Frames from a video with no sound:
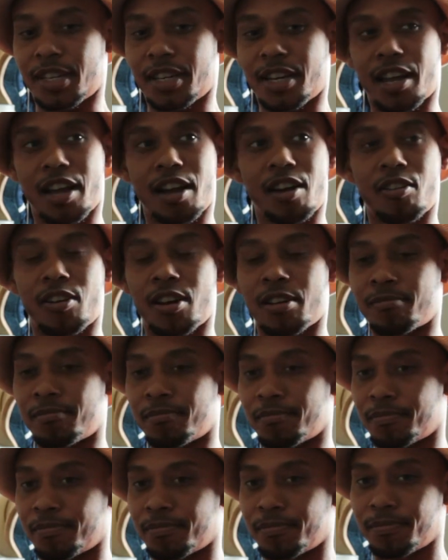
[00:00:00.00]
now
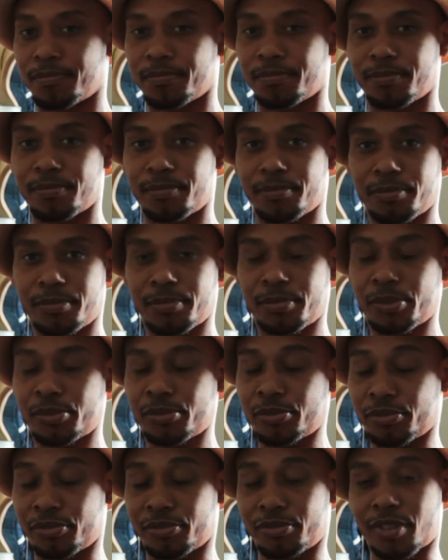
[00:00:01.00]
I'm,
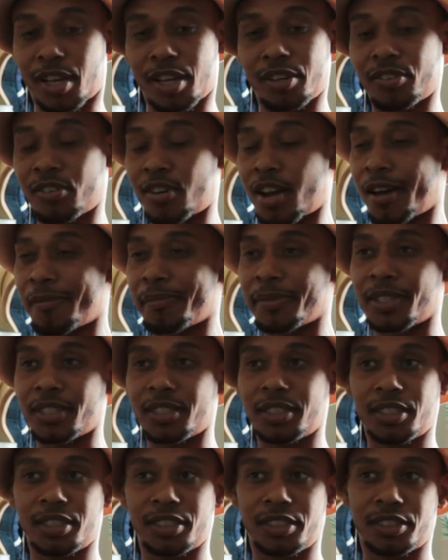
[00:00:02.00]
I don't know how
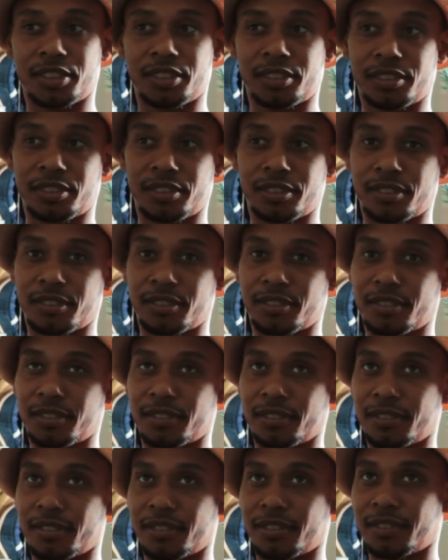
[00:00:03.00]
many years,
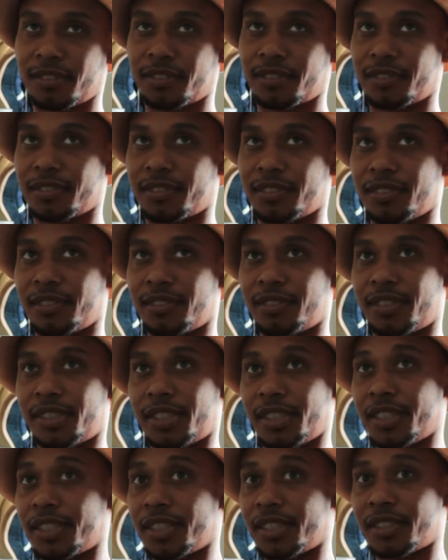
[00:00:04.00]

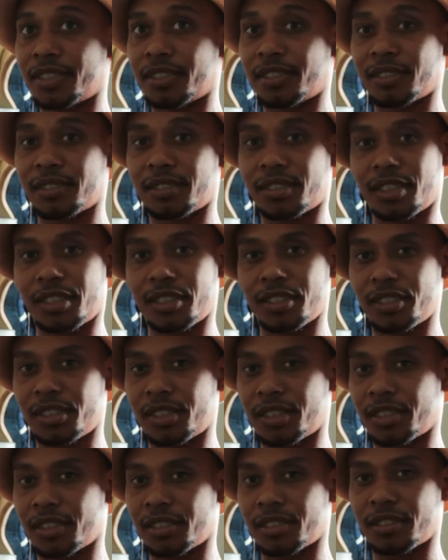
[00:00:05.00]
10
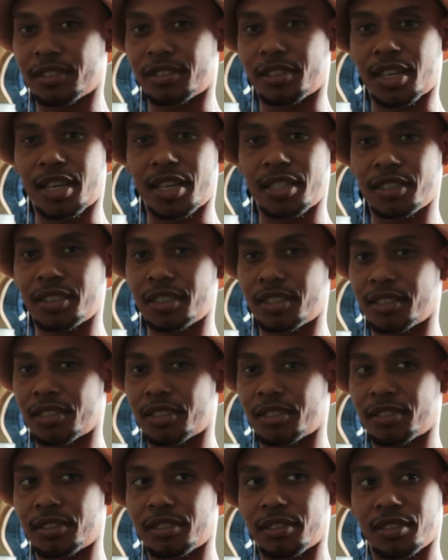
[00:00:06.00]
years, 9
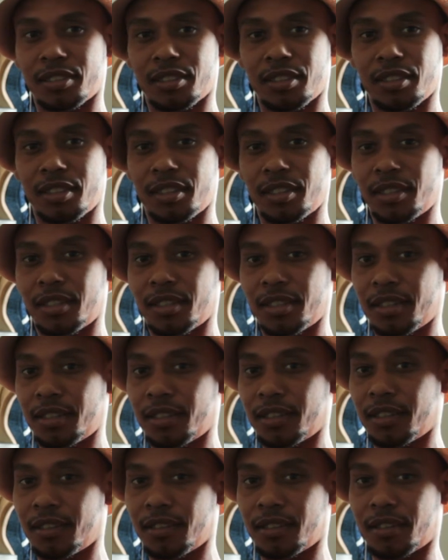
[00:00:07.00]
years,
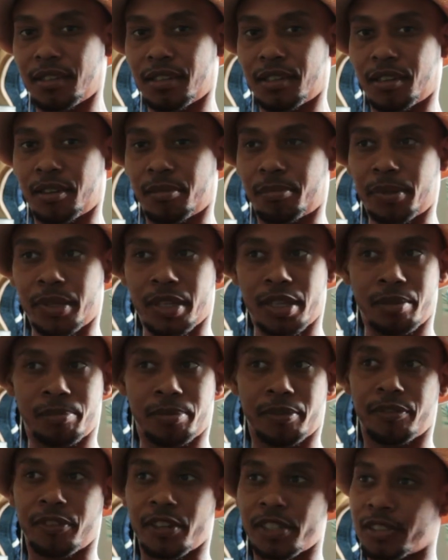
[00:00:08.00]
playing
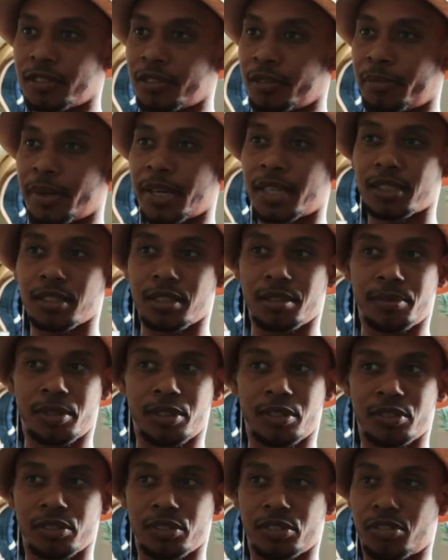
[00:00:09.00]
professional
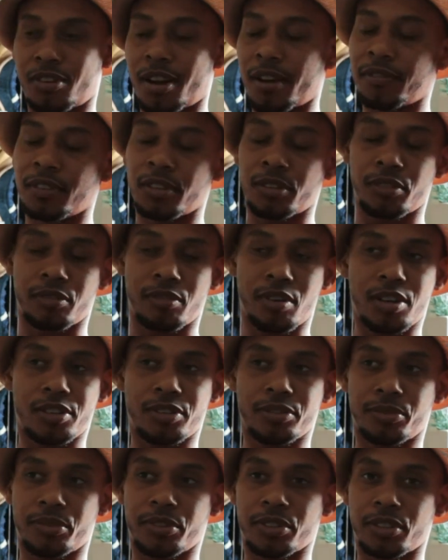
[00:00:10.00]
basketball, traveling
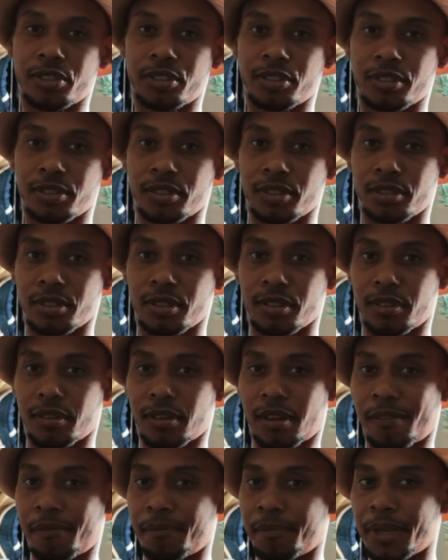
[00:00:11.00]
around the world.
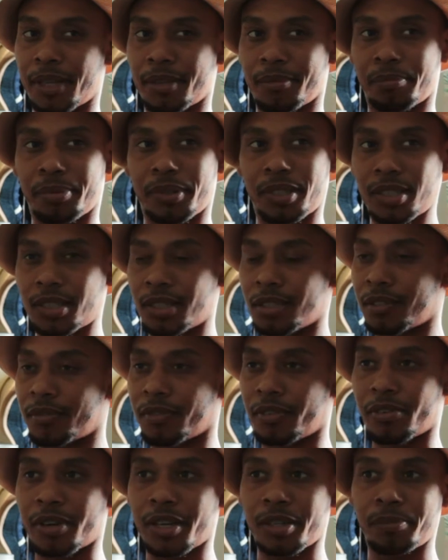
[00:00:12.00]
I've met plenty
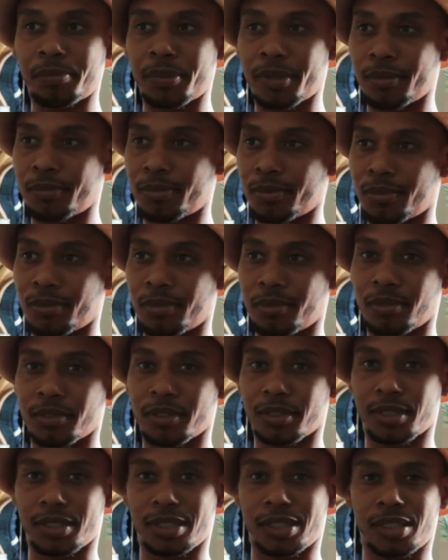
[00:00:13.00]
of great people,
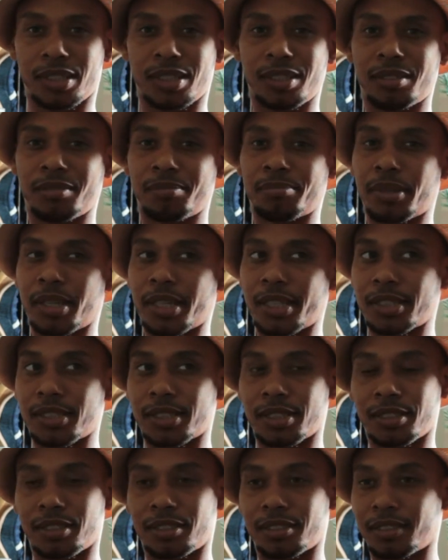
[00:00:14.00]
seen
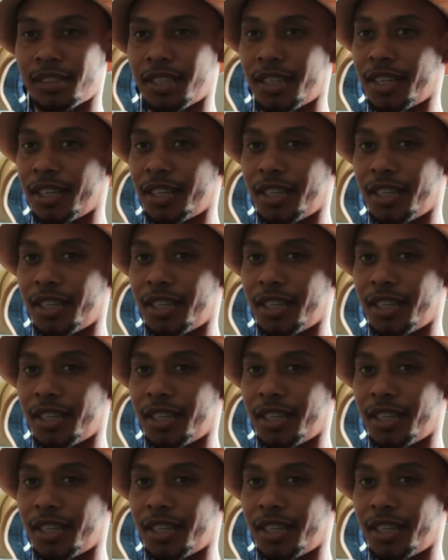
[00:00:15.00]
places.